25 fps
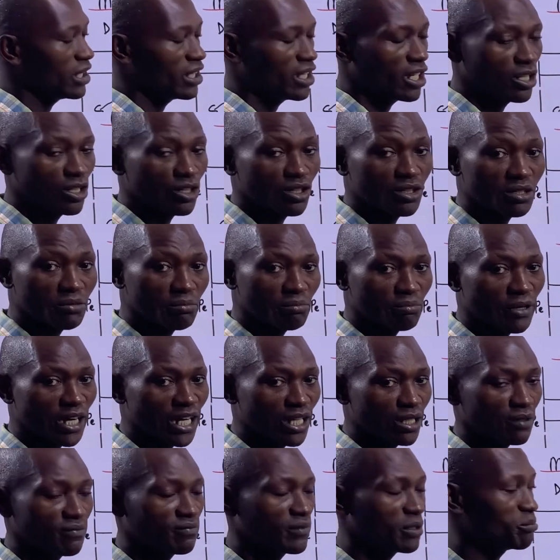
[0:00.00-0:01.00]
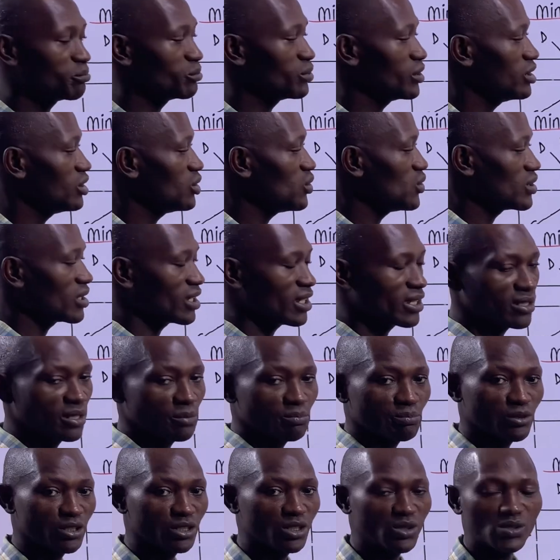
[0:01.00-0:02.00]
Then on the part of the
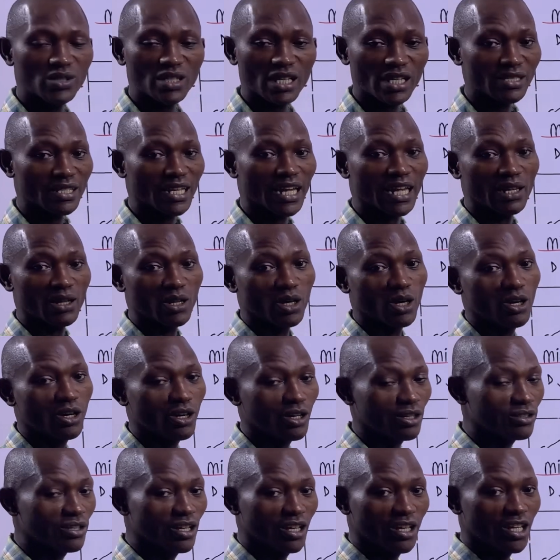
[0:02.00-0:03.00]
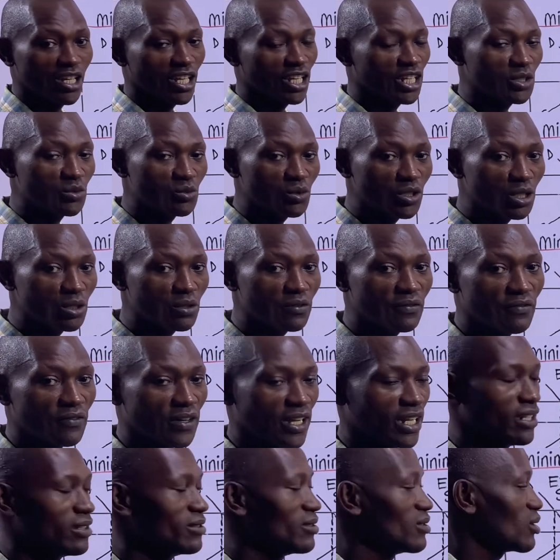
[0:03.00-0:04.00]
producers are not a real
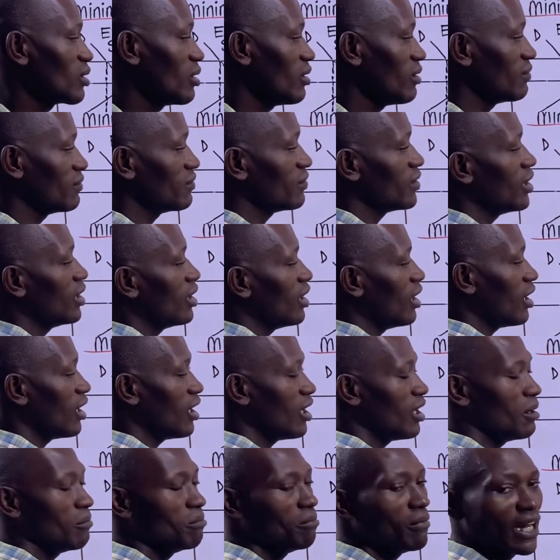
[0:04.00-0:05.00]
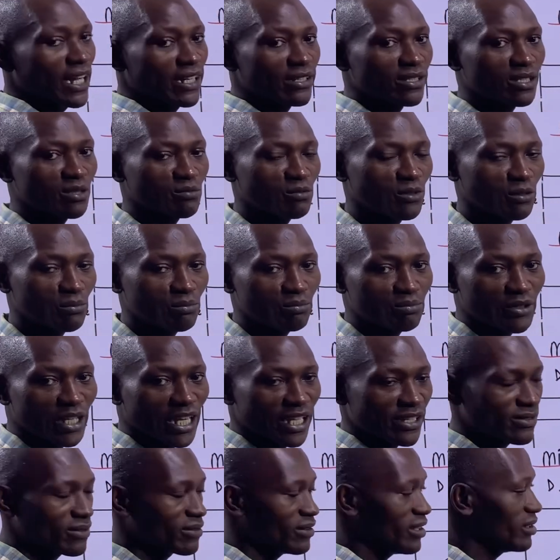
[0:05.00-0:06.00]
fans of maximum
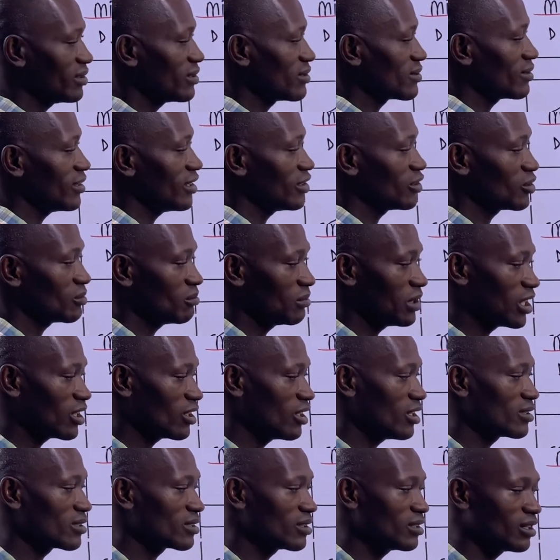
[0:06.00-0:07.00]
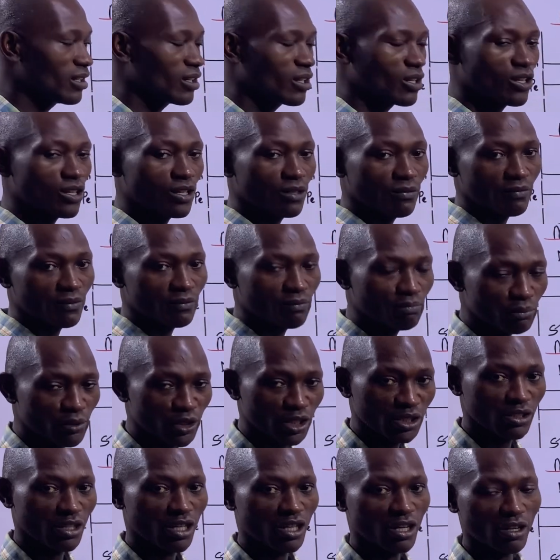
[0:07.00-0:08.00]
price legislation because the
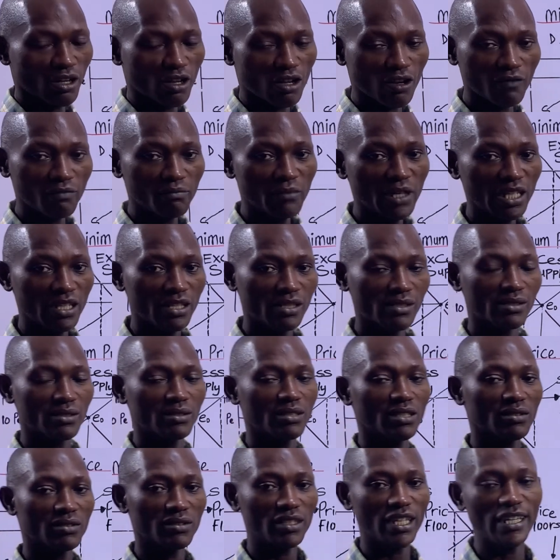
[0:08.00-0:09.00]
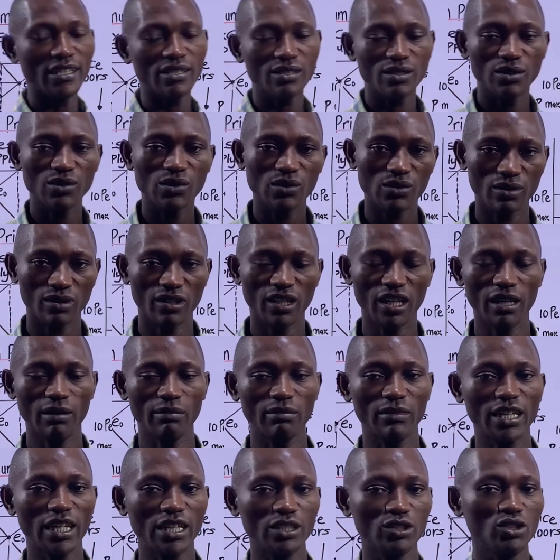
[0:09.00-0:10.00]
government is dictating to them
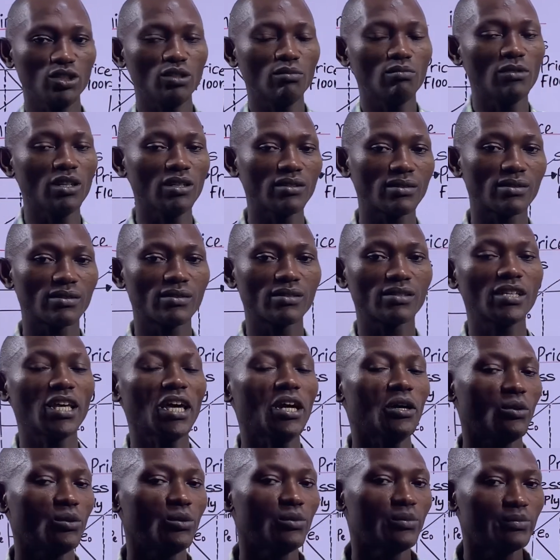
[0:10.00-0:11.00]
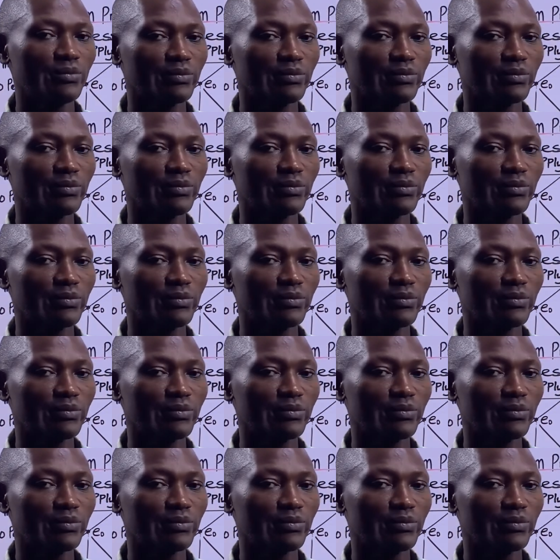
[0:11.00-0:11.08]
that you must sell